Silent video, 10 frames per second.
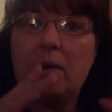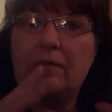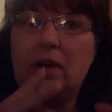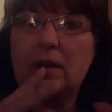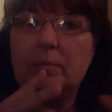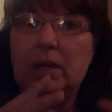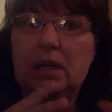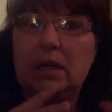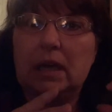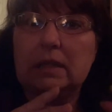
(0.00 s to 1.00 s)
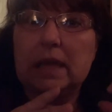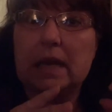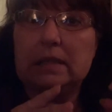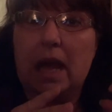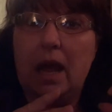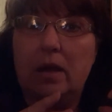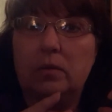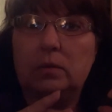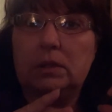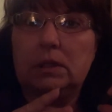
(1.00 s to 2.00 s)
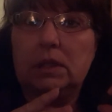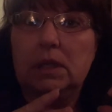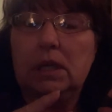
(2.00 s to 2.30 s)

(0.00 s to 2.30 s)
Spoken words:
I've got a book. I take notes.